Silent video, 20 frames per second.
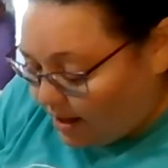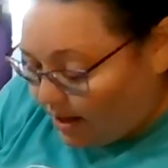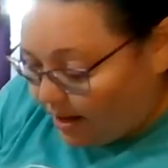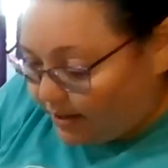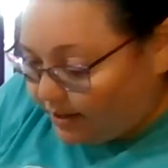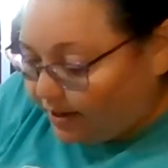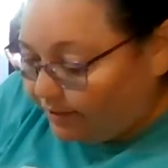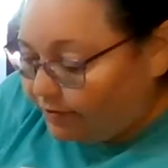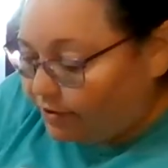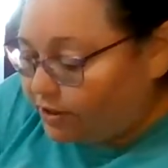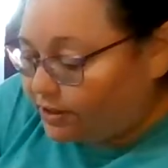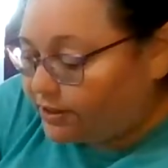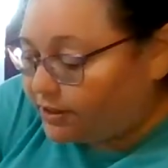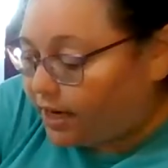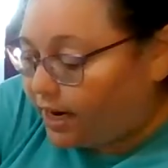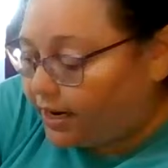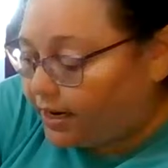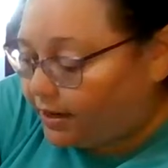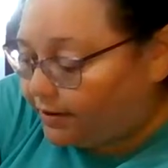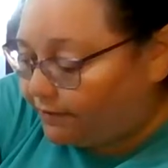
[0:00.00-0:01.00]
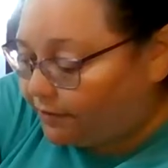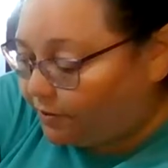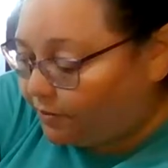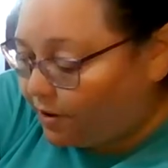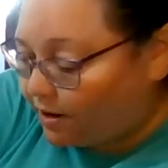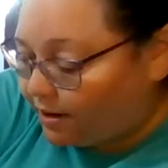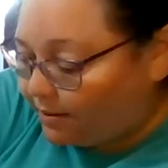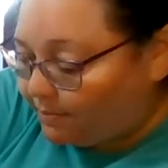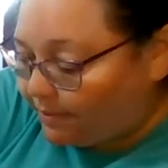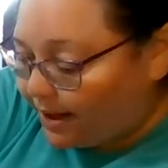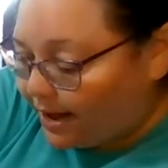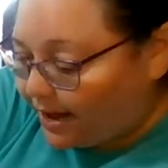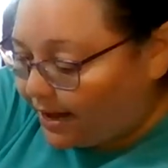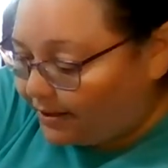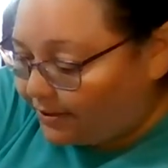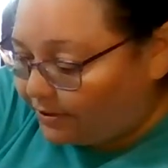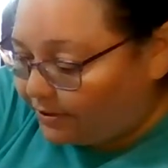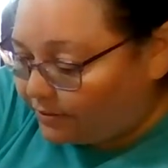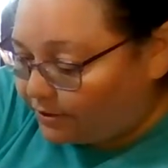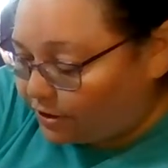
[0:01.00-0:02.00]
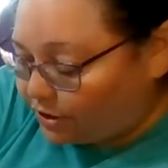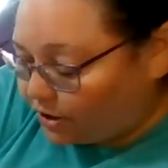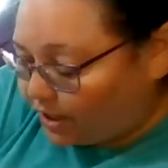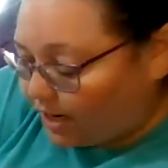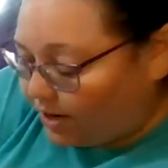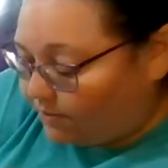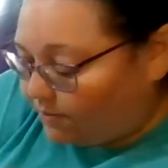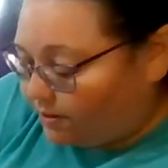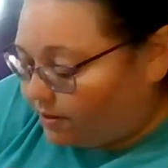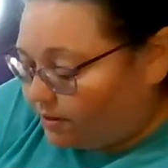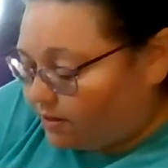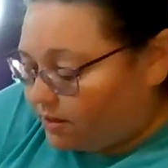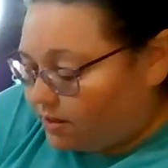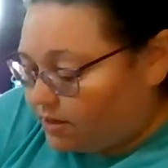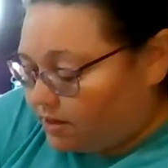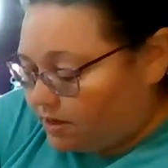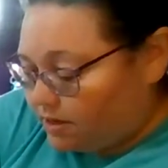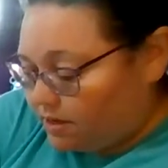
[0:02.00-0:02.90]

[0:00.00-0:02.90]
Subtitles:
And have you decided if you want a bath or a shower?